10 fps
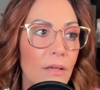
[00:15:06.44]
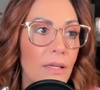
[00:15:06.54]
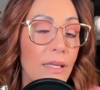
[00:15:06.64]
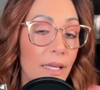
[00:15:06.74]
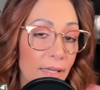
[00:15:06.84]

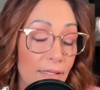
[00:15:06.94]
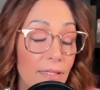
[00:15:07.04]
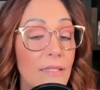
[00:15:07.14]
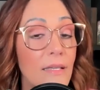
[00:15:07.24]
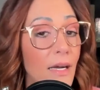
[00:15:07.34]
getting
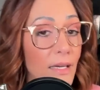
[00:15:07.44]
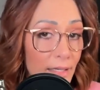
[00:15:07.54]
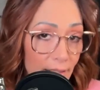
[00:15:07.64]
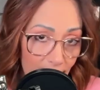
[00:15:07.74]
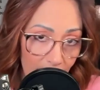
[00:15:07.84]
stuck
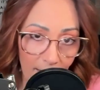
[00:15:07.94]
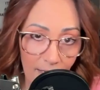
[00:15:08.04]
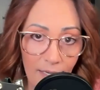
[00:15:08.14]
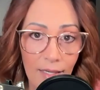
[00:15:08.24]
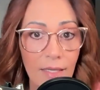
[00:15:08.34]

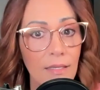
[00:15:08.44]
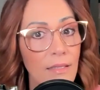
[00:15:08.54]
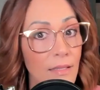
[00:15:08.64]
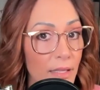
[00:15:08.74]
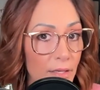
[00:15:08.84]

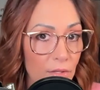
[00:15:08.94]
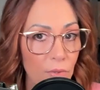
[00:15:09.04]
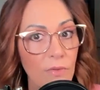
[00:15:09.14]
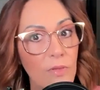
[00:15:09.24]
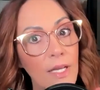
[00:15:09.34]
in this
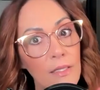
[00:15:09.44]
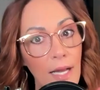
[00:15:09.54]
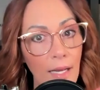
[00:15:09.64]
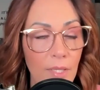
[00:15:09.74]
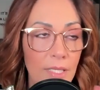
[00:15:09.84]
sort of like
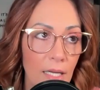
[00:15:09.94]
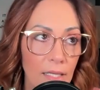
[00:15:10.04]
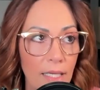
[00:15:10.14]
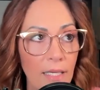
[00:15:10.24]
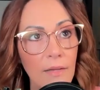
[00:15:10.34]
lack
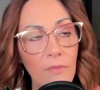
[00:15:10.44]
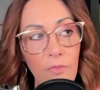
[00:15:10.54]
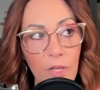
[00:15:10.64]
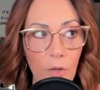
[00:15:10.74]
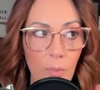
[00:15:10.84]
mentality and
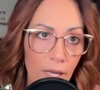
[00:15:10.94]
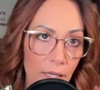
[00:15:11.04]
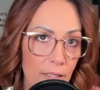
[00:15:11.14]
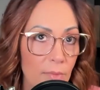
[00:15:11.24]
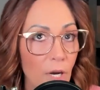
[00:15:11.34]

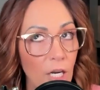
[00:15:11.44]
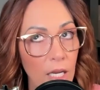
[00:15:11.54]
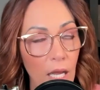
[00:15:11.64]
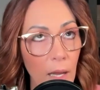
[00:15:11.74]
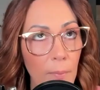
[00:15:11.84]
fear-based
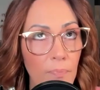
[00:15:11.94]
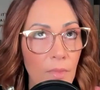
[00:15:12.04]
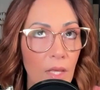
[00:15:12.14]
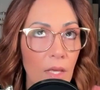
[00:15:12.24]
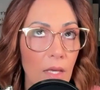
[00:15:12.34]
marketing.
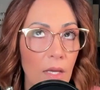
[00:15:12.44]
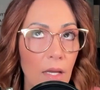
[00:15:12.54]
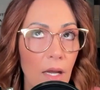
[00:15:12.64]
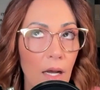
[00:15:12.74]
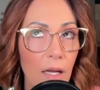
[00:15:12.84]

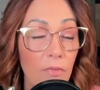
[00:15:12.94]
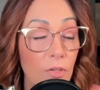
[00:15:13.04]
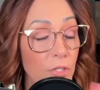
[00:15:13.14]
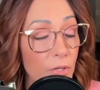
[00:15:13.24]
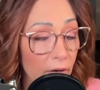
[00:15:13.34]
If you
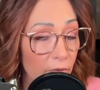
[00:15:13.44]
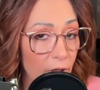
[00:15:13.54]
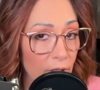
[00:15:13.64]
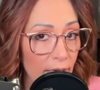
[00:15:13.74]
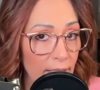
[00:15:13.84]
do that for
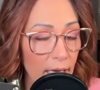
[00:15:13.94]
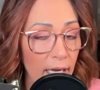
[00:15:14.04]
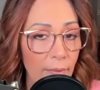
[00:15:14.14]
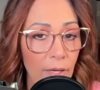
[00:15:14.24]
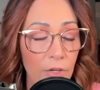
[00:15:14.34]
a long
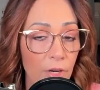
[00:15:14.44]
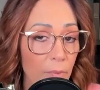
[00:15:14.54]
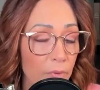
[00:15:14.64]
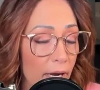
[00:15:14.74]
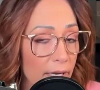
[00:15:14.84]
time and you're
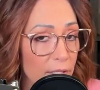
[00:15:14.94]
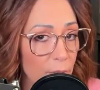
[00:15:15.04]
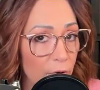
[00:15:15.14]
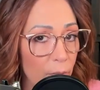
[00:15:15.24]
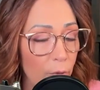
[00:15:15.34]
not priced
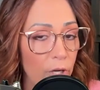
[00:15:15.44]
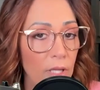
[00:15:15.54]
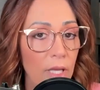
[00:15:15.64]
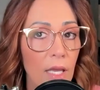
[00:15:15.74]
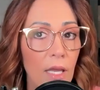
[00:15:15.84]

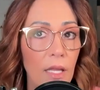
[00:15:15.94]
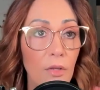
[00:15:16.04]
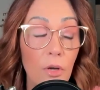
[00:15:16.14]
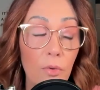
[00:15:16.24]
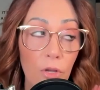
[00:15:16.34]
appropriately and you
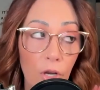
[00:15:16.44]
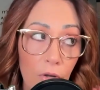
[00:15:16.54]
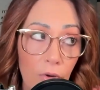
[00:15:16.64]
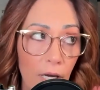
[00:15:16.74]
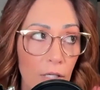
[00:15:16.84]
don't know
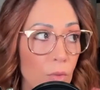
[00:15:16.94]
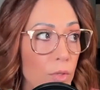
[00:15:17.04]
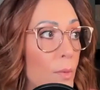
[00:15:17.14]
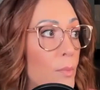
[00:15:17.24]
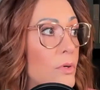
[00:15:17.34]
your actual
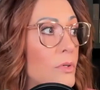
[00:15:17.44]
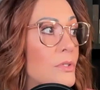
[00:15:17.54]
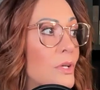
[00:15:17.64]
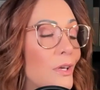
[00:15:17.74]
numbers,